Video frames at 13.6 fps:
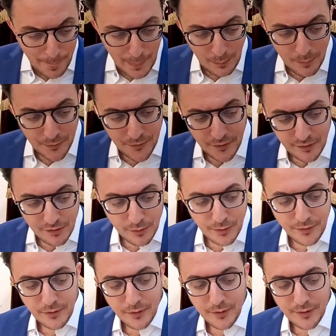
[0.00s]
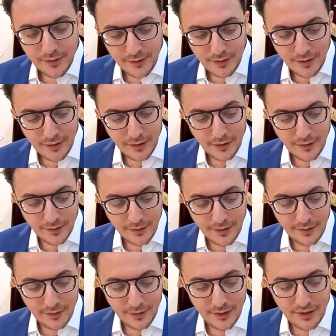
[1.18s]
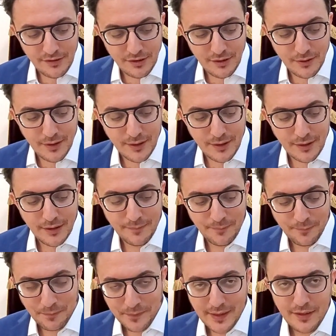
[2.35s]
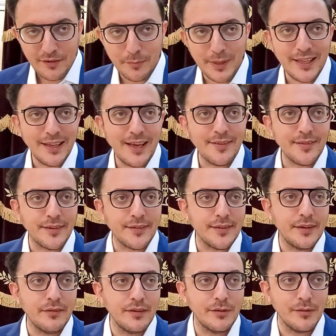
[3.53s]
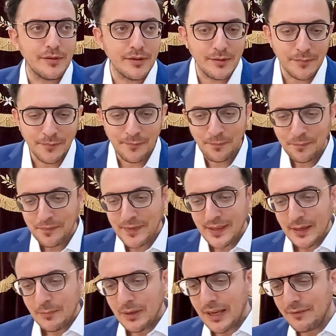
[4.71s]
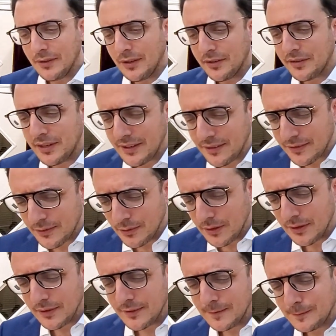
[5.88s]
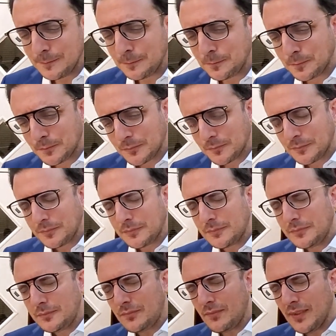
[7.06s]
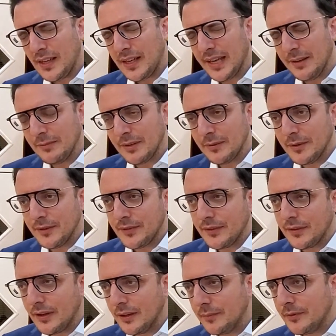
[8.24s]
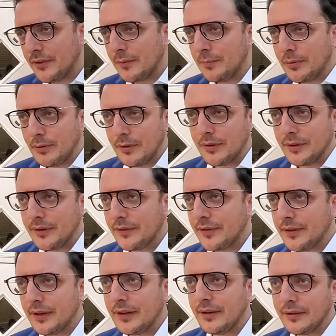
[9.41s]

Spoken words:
But certain Jewish stories are legendary and should be classics in every Jewish home. Chaim Volozhin had a student. I came to him once and told him he's very poor and this and that.